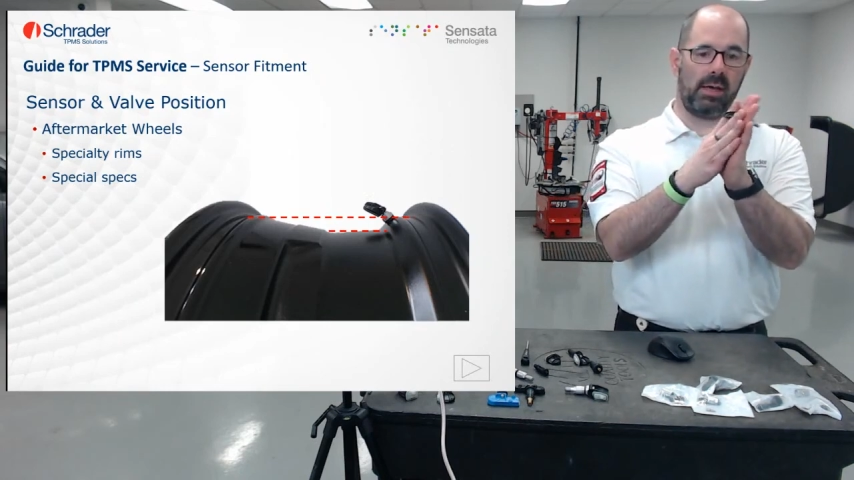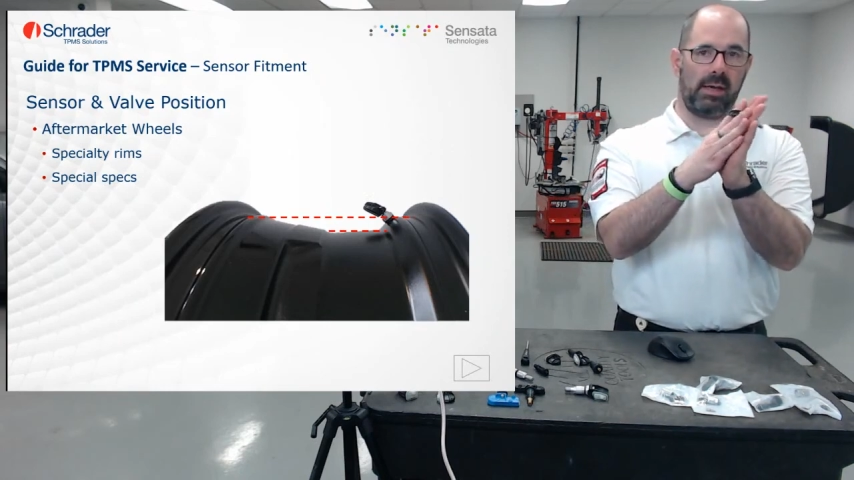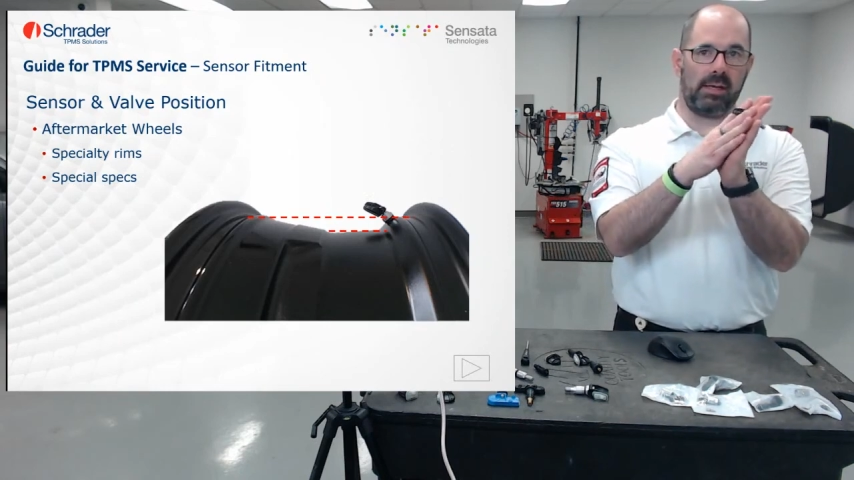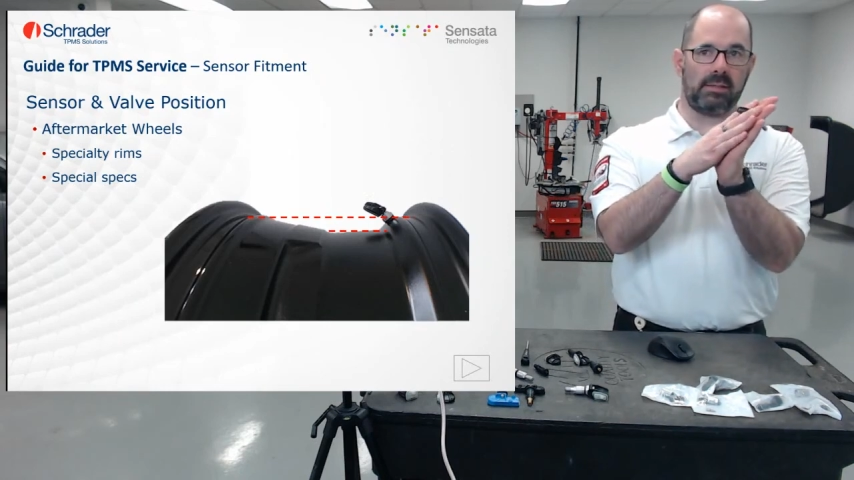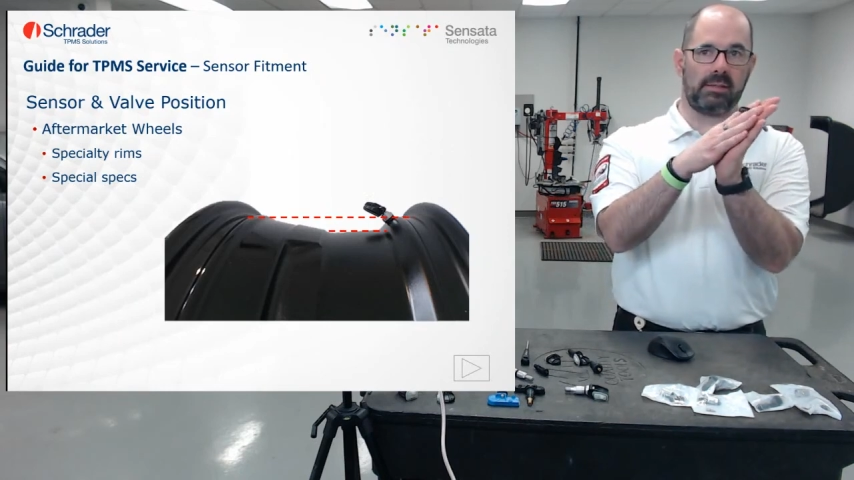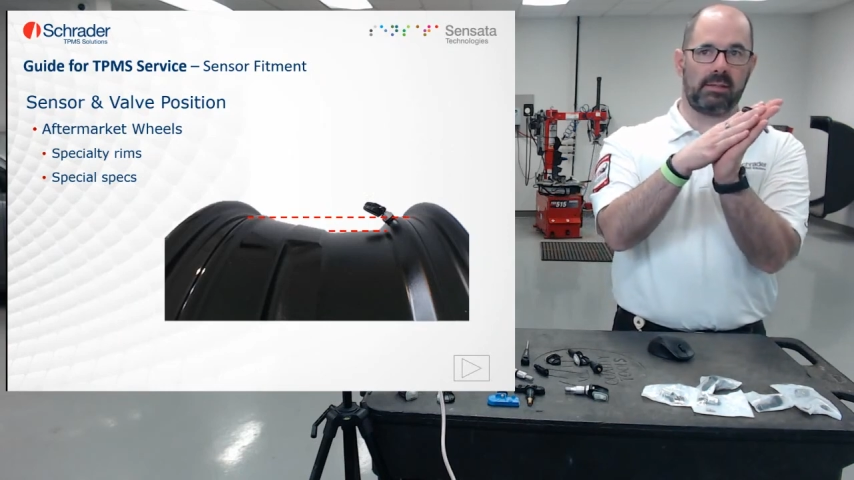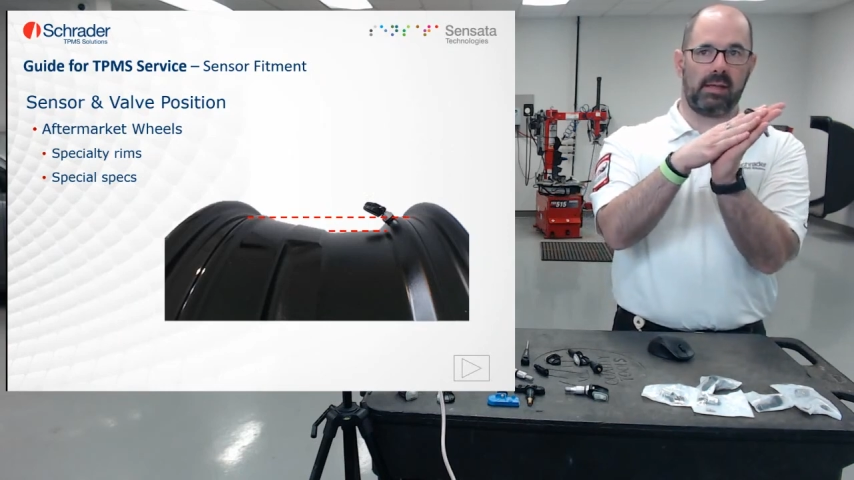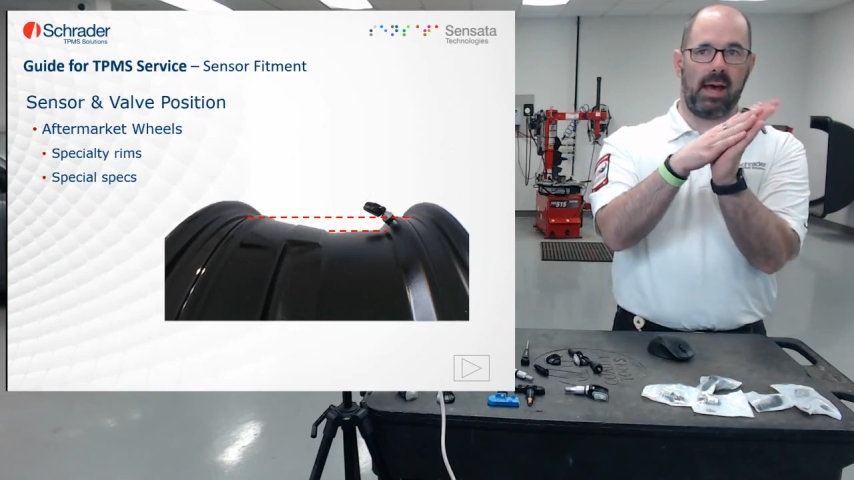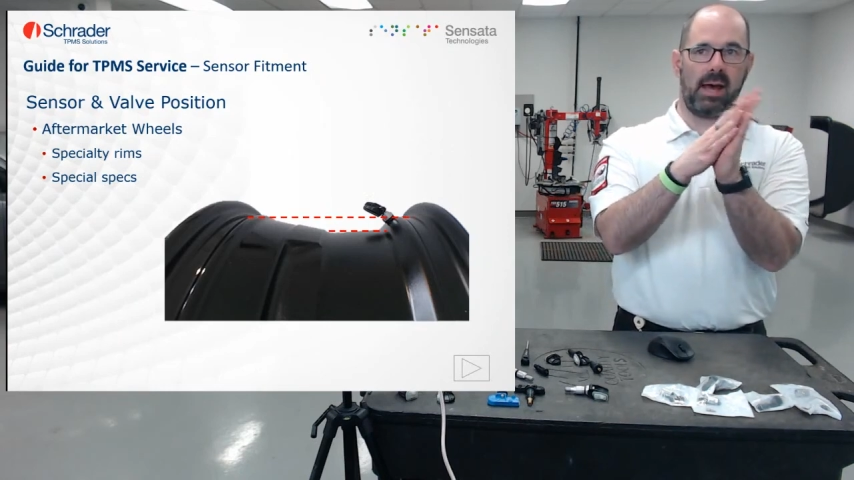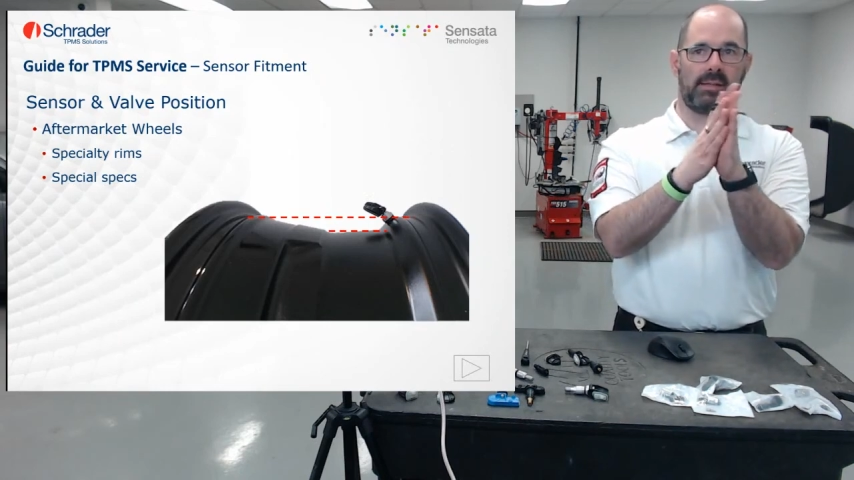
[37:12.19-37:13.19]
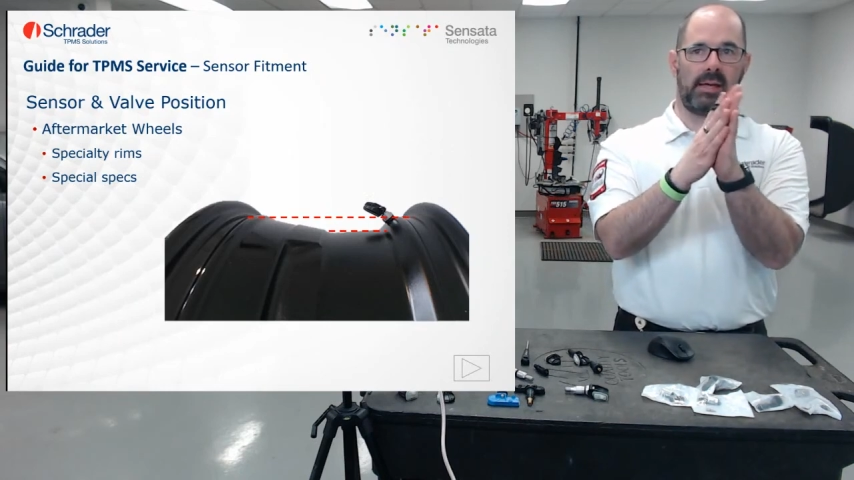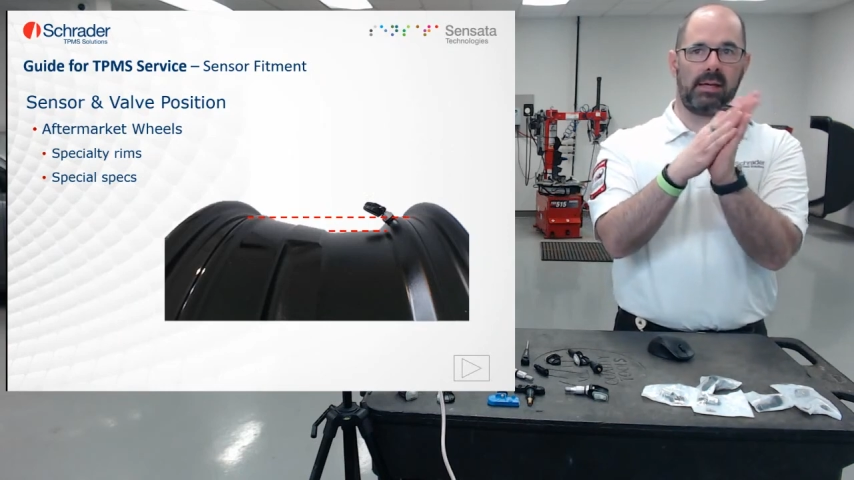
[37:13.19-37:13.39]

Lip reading: has